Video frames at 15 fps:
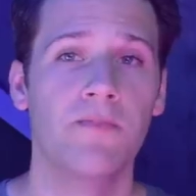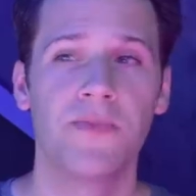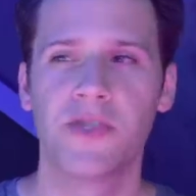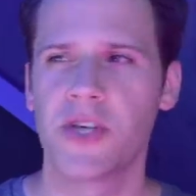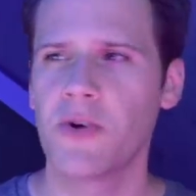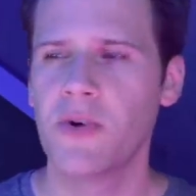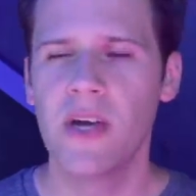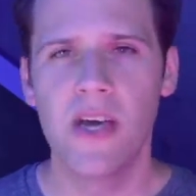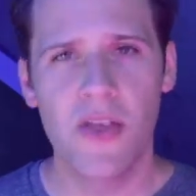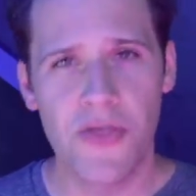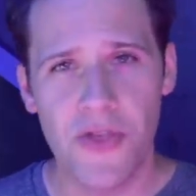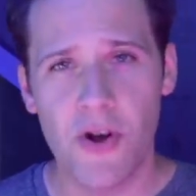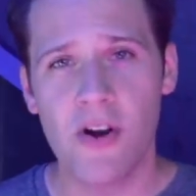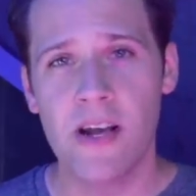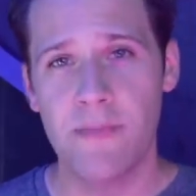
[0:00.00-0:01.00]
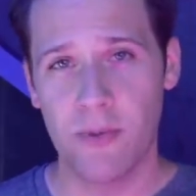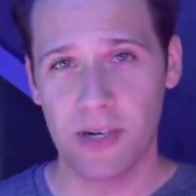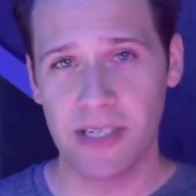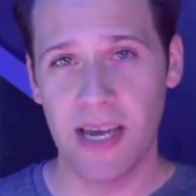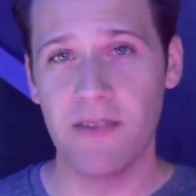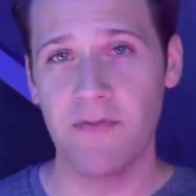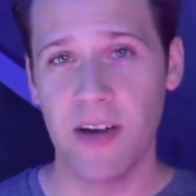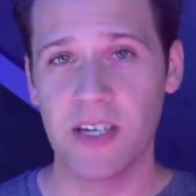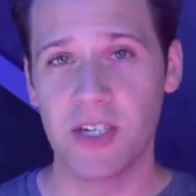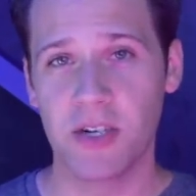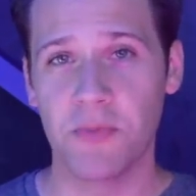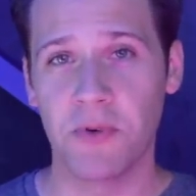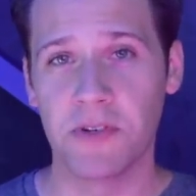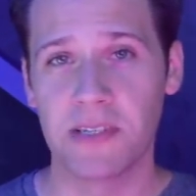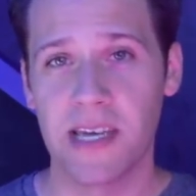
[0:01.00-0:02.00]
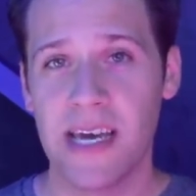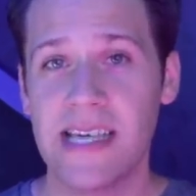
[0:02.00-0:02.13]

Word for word: So 30% vegetables,